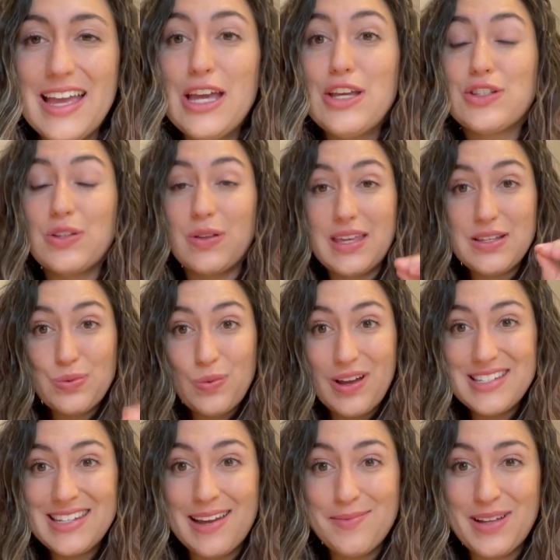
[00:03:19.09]
So these
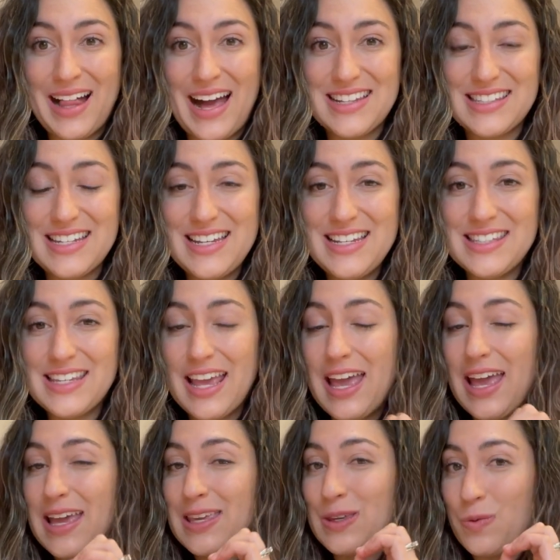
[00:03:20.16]
one-time classes,
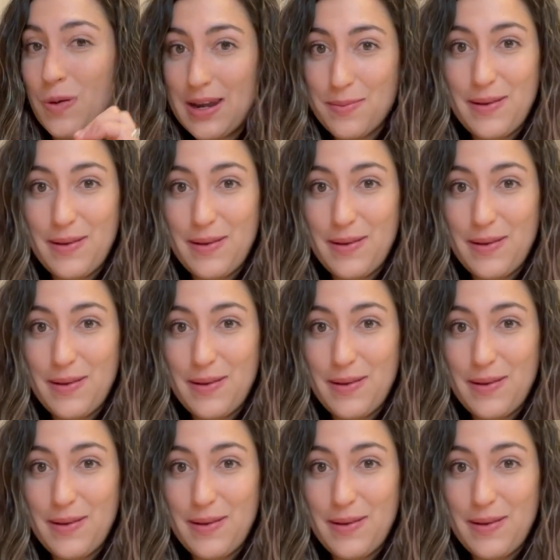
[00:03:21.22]
you wanna